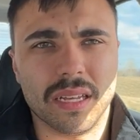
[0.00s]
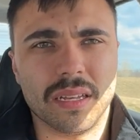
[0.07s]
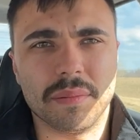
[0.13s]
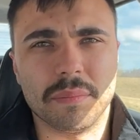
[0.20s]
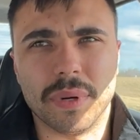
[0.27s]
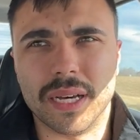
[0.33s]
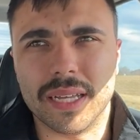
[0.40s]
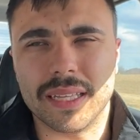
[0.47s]

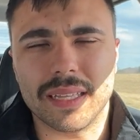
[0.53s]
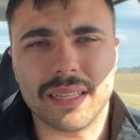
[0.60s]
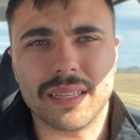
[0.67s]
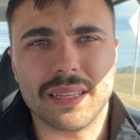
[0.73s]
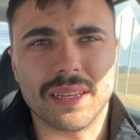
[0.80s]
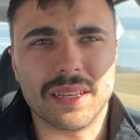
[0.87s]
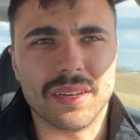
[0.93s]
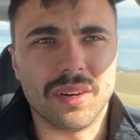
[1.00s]
But
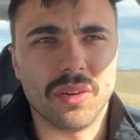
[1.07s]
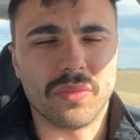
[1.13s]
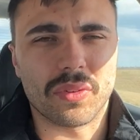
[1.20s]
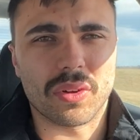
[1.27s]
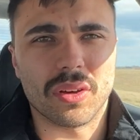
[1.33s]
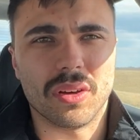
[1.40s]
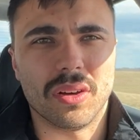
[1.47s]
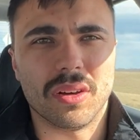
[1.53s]

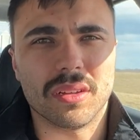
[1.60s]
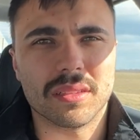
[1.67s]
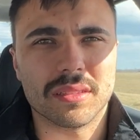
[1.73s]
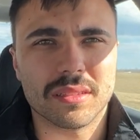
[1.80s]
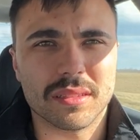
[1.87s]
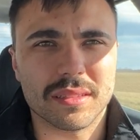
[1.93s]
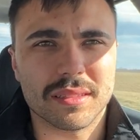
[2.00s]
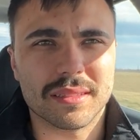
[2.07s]
overall,
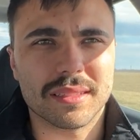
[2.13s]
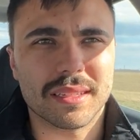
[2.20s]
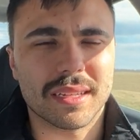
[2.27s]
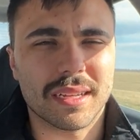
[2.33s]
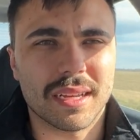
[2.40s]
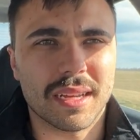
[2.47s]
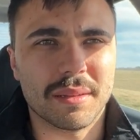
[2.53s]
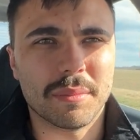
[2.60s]

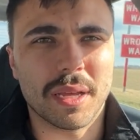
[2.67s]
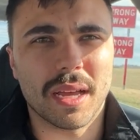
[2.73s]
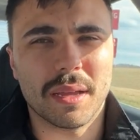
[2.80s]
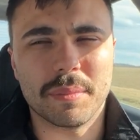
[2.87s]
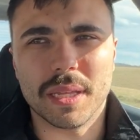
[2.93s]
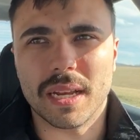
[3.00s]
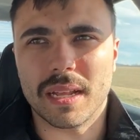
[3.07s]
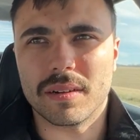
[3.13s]
I
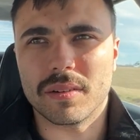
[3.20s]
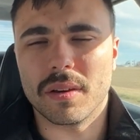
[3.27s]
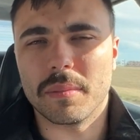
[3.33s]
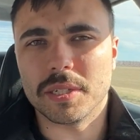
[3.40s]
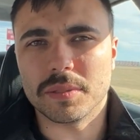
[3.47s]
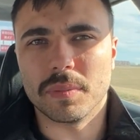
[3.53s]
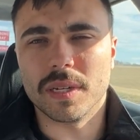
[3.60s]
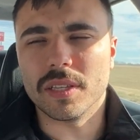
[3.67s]
mean, I don't know how
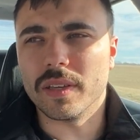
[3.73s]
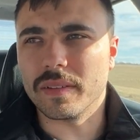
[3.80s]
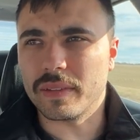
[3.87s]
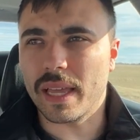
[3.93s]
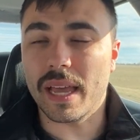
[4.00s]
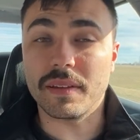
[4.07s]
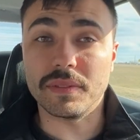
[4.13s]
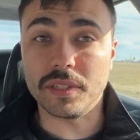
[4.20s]
much money you
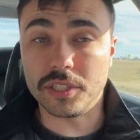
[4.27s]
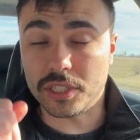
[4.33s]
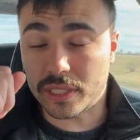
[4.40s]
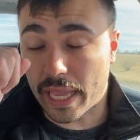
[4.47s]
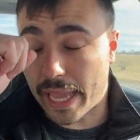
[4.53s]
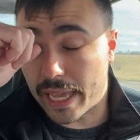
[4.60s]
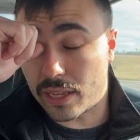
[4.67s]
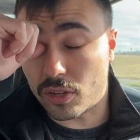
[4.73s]
have to just
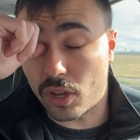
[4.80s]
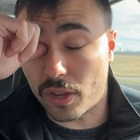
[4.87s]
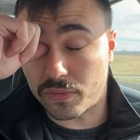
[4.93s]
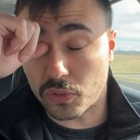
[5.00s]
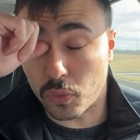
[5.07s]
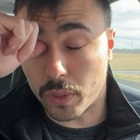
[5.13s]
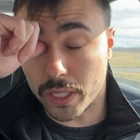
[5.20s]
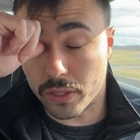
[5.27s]
hand off
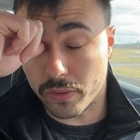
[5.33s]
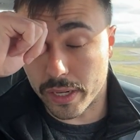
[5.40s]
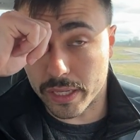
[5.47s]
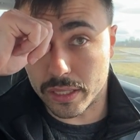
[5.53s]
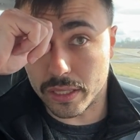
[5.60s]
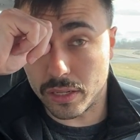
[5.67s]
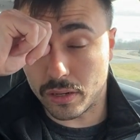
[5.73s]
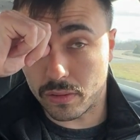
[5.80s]
$20,000
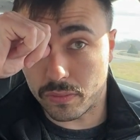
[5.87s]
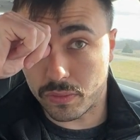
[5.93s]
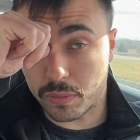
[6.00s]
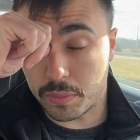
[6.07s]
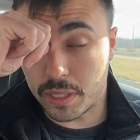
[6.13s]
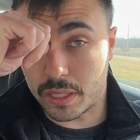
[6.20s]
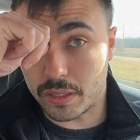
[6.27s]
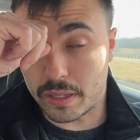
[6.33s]
a year. For
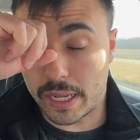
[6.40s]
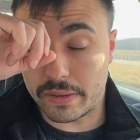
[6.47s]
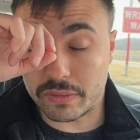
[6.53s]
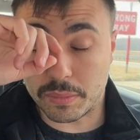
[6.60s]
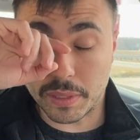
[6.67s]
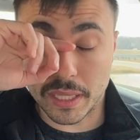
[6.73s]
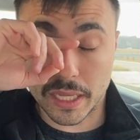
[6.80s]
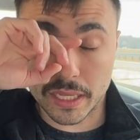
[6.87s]
me, it'd have to
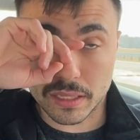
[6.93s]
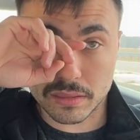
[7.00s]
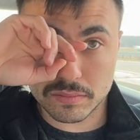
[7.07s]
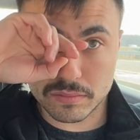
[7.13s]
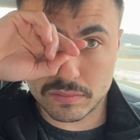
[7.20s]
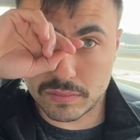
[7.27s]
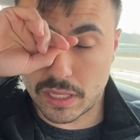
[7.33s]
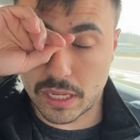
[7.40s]
be like,
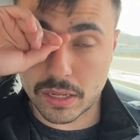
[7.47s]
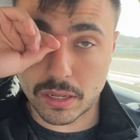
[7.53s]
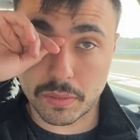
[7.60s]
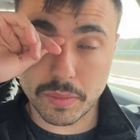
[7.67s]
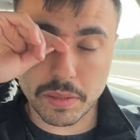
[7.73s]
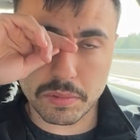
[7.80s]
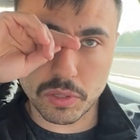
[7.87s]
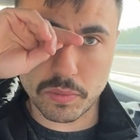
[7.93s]
I don't know,
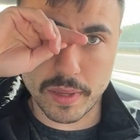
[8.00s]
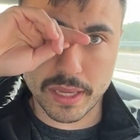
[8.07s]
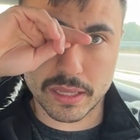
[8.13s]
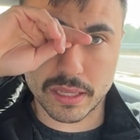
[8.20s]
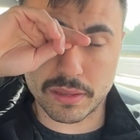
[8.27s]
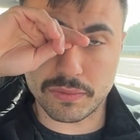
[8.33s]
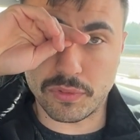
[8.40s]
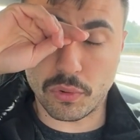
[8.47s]
maybe you make
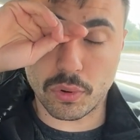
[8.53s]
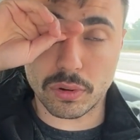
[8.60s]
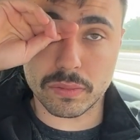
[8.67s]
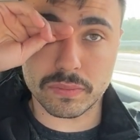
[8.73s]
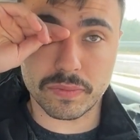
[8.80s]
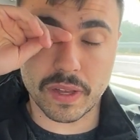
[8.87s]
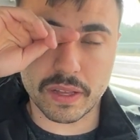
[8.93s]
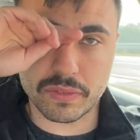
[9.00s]
like $400,000 or
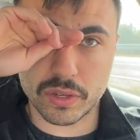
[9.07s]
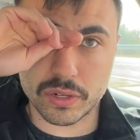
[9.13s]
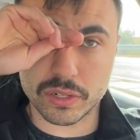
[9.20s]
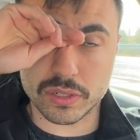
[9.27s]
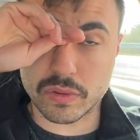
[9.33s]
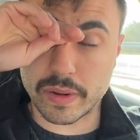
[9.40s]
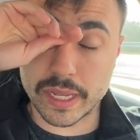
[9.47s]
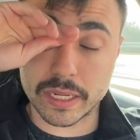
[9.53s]

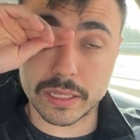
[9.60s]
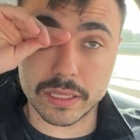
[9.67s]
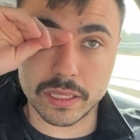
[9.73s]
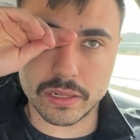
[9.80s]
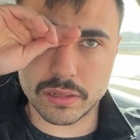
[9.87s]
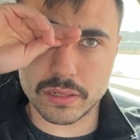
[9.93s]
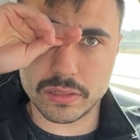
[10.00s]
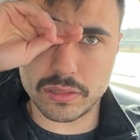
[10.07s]
$500,000 a
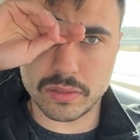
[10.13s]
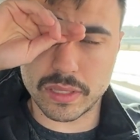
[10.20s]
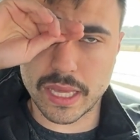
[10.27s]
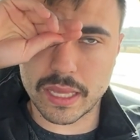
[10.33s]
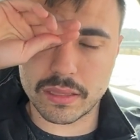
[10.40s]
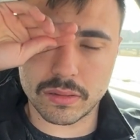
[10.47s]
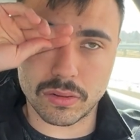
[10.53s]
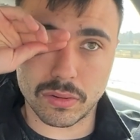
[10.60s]
year to do
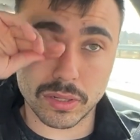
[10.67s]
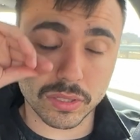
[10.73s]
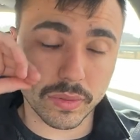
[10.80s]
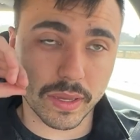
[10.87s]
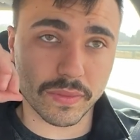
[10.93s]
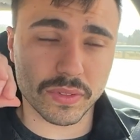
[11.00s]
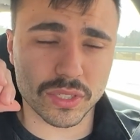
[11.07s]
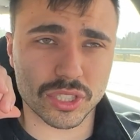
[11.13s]
that, or you
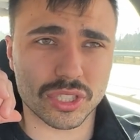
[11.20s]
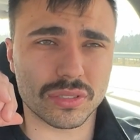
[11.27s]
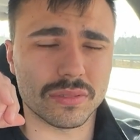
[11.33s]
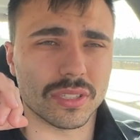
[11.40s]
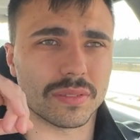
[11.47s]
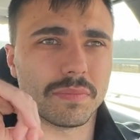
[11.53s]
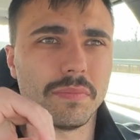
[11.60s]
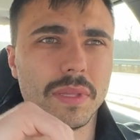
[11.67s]
have
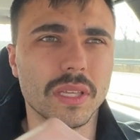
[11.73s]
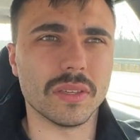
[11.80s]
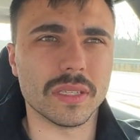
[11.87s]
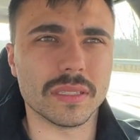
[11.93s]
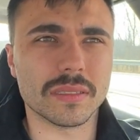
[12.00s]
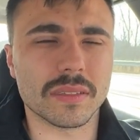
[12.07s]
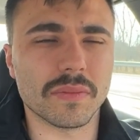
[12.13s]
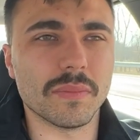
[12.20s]
just
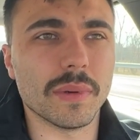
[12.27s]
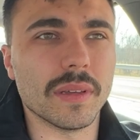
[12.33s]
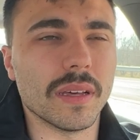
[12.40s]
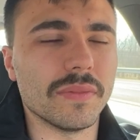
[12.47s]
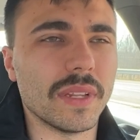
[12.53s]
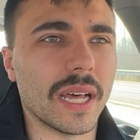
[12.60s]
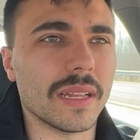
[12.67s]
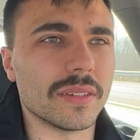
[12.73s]
millions
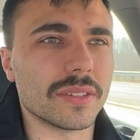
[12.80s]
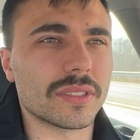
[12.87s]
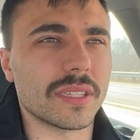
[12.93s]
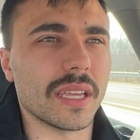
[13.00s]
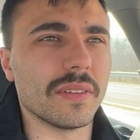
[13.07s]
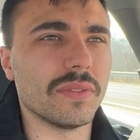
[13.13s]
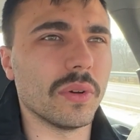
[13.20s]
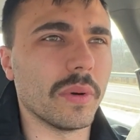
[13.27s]
of dollars
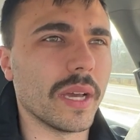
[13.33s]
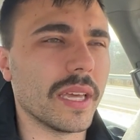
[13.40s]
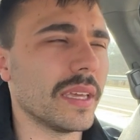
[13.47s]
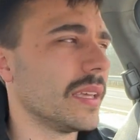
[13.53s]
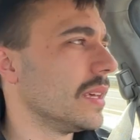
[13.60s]
saved away.